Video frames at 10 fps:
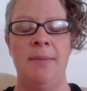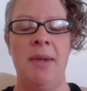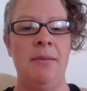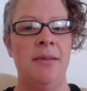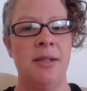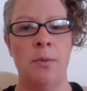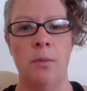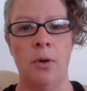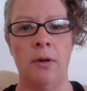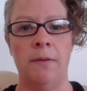Maybe this
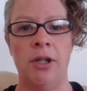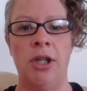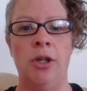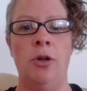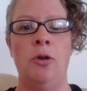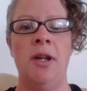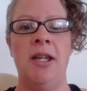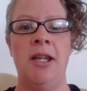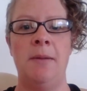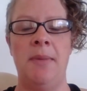won't work for you.
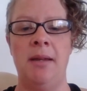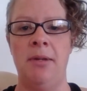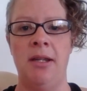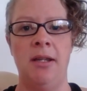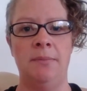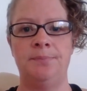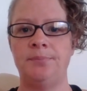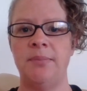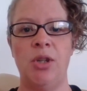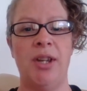Maybe
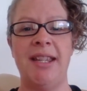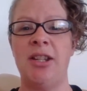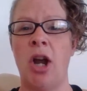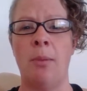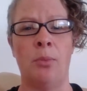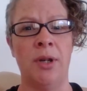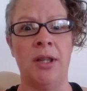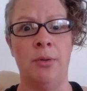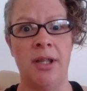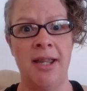your kids are up
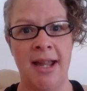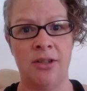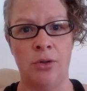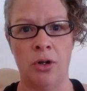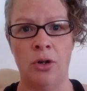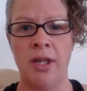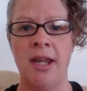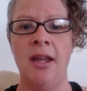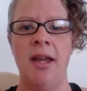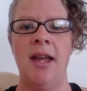really, really extra
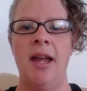early.